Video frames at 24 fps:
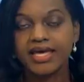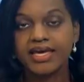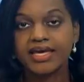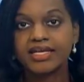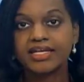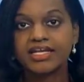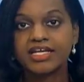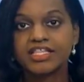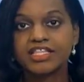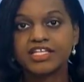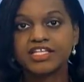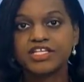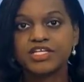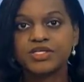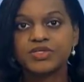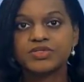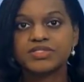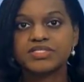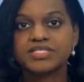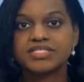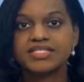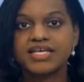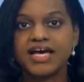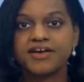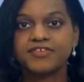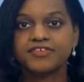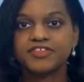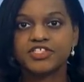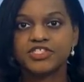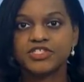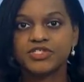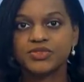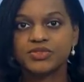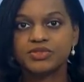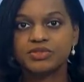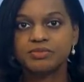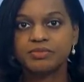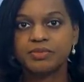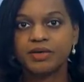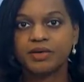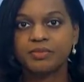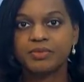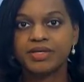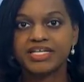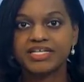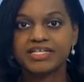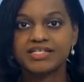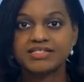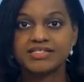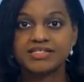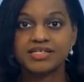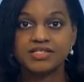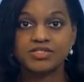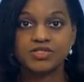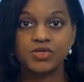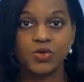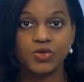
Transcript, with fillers: In other news this afternoon, Barbados is